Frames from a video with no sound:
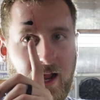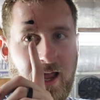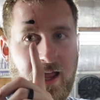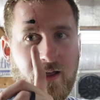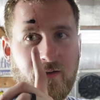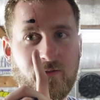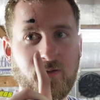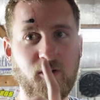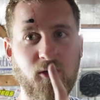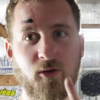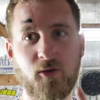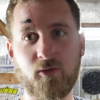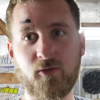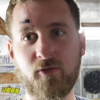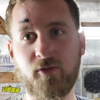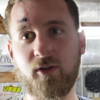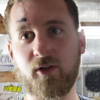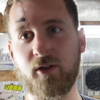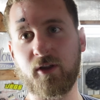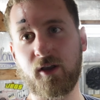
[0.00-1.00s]
I have no
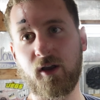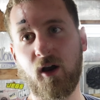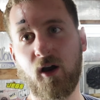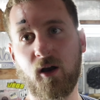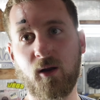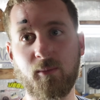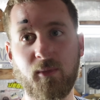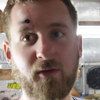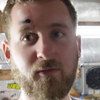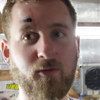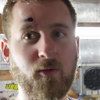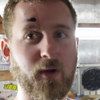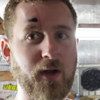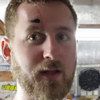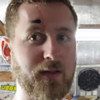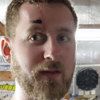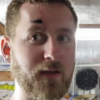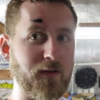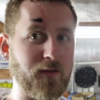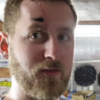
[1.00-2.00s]
feeling on my
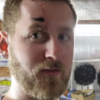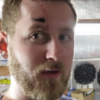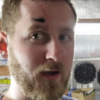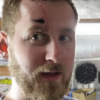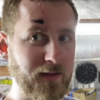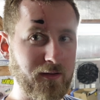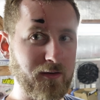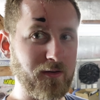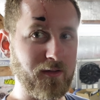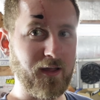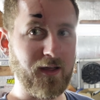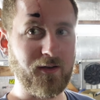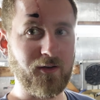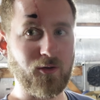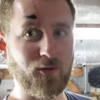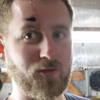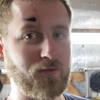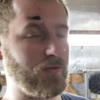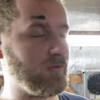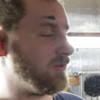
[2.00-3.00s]
forehead there, so I literally had
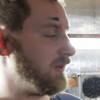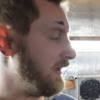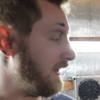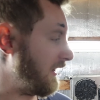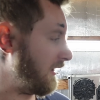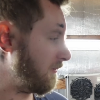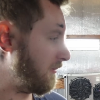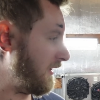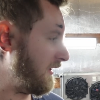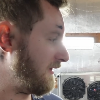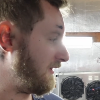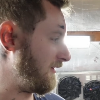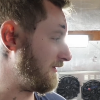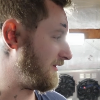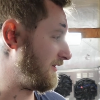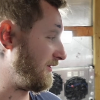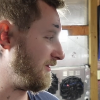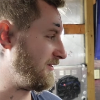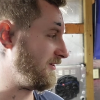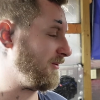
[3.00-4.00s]
no clue that I had paint there
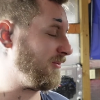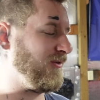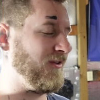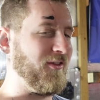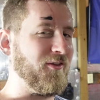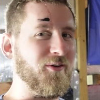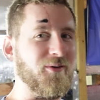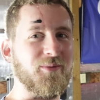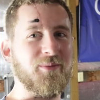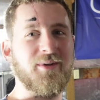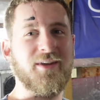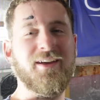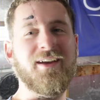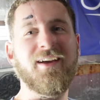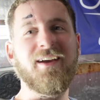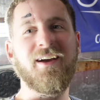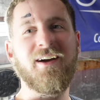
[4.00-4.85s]
until someone told me.